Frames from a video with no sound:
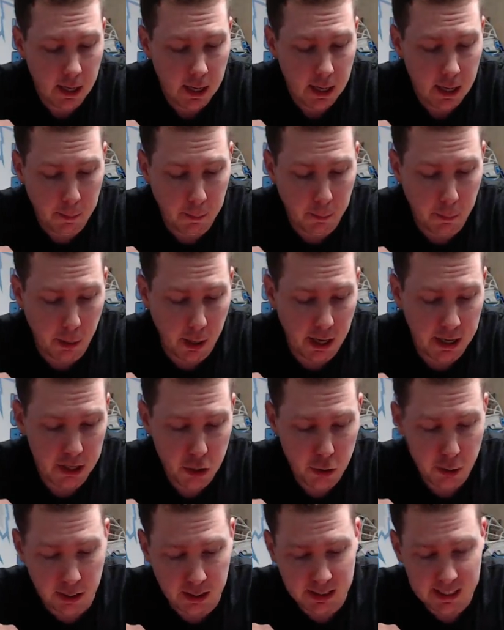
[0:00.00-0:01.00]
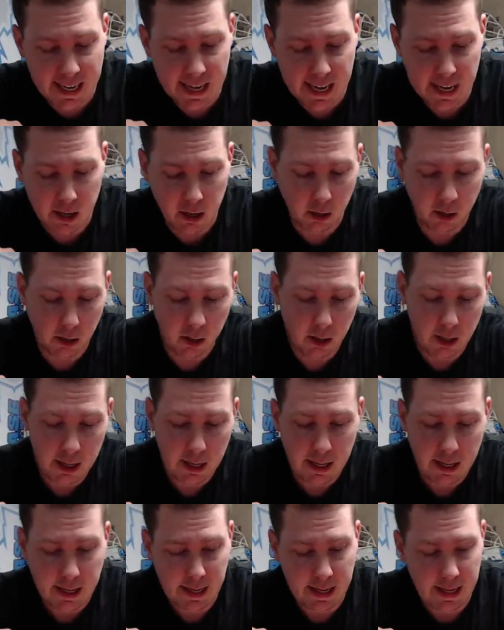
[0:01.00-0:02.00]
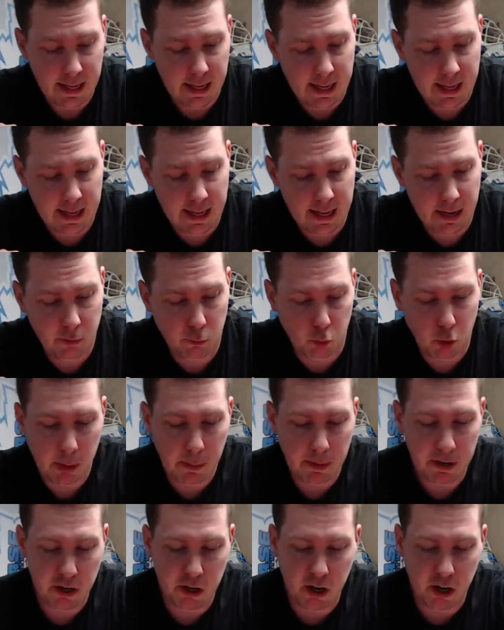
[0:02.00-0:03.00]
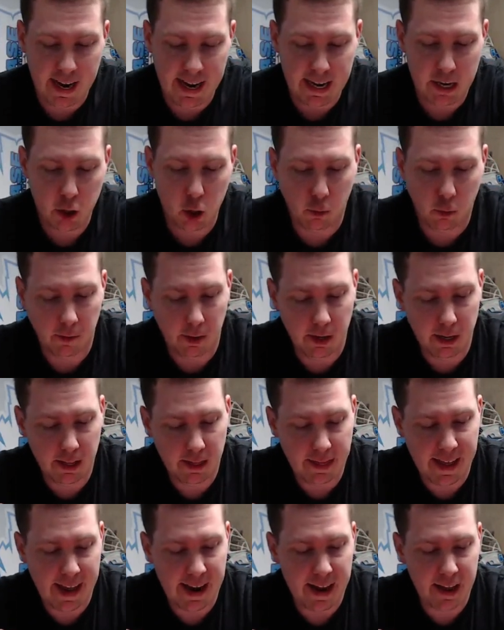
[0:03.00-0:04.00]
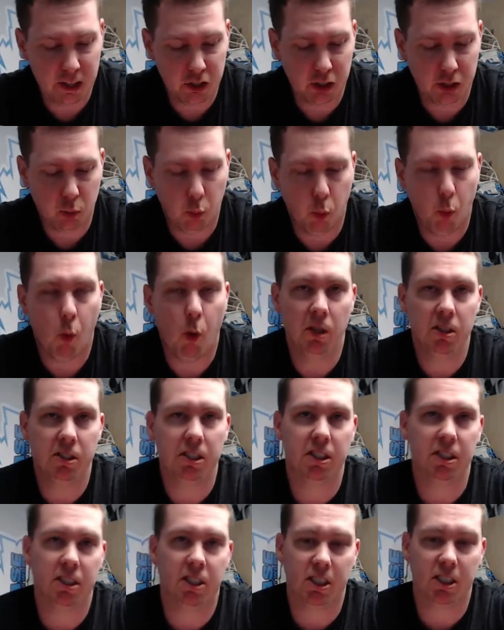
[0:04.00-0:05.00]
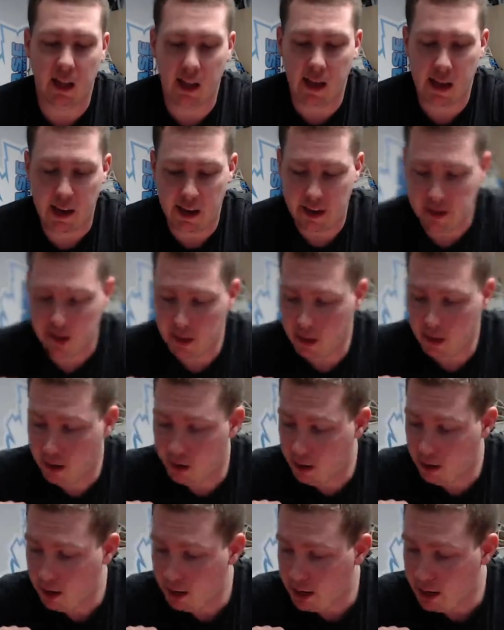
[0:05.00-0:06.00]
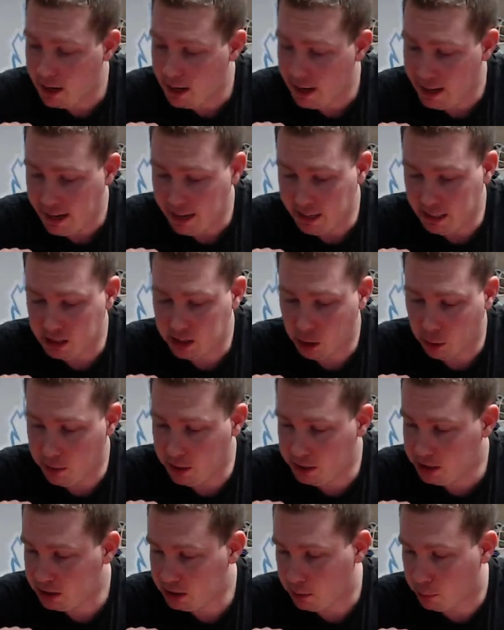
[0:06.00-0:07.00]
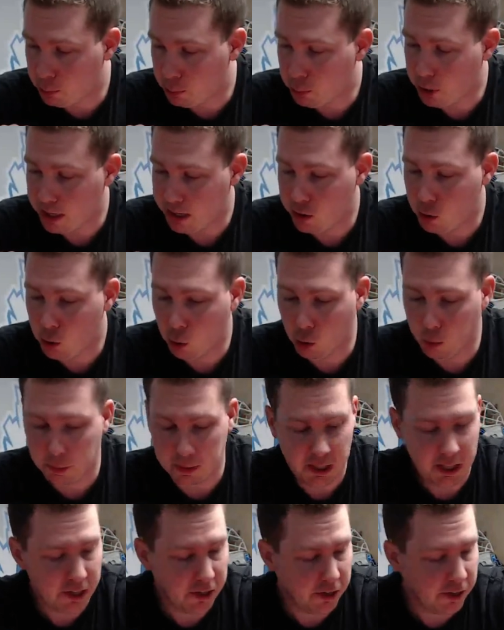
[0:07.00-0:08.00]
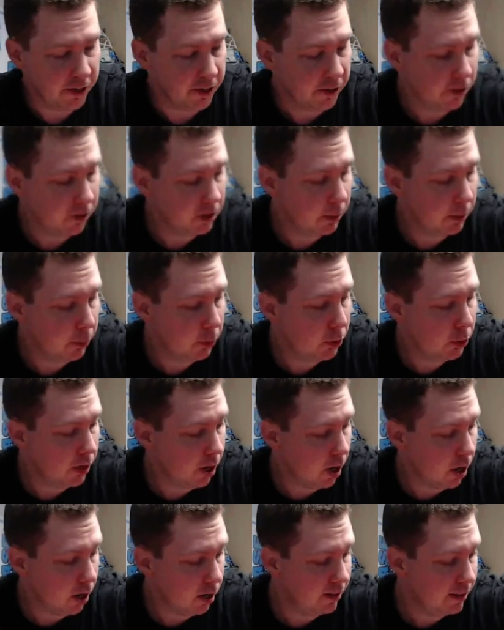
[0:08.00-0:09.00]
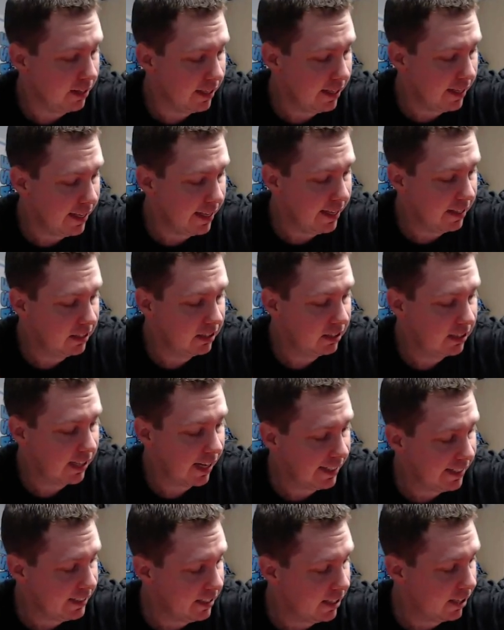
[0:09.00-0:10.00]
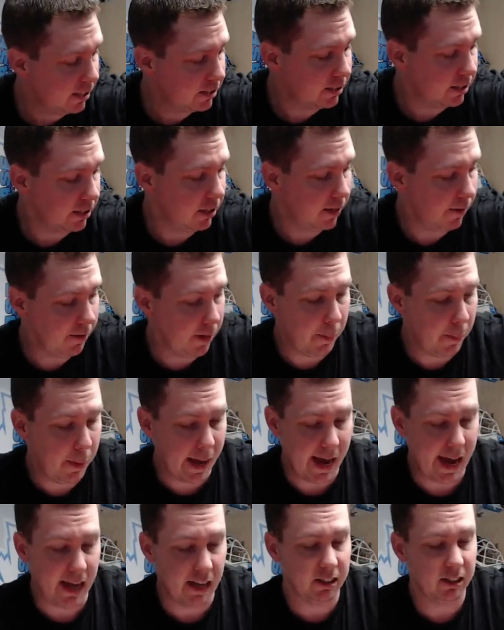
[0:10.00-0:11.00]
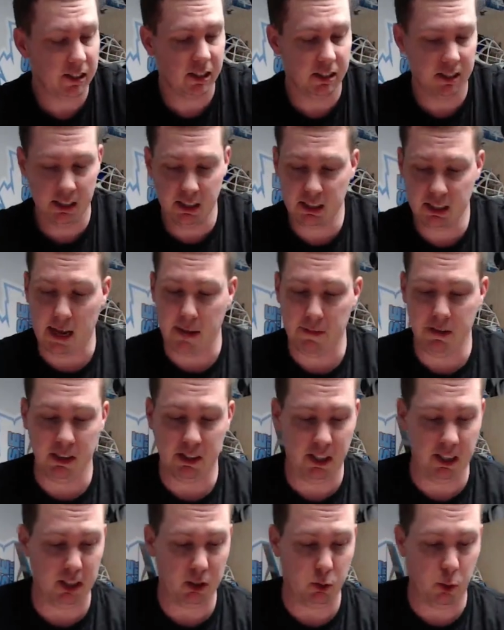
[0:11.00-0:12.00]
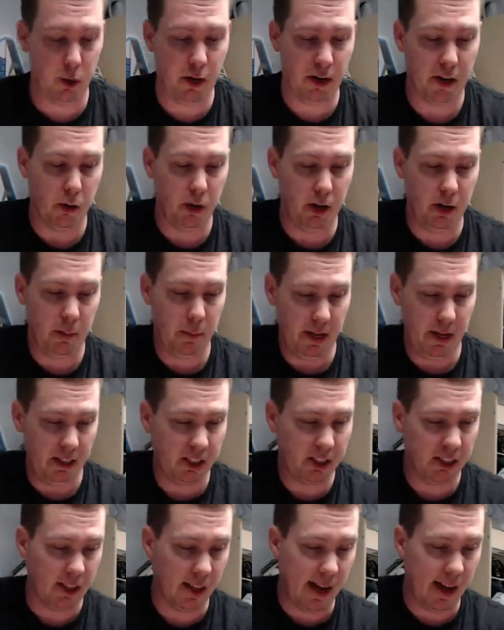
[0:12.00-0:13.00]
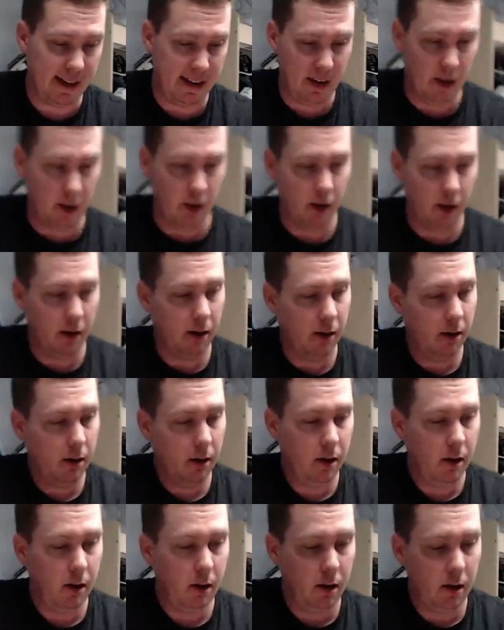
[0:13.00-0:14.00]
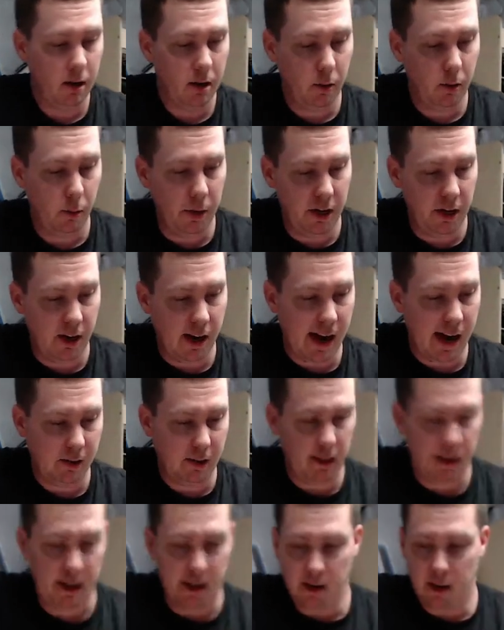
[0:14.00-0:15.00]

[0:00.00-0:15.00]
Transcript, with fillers: but you can tell in rubbing your hand over it that it just wants to slide. And so this is a pretty cool material to put on the inside gusset of the pads because this obviously is what you're going to be sliding on when you're out there.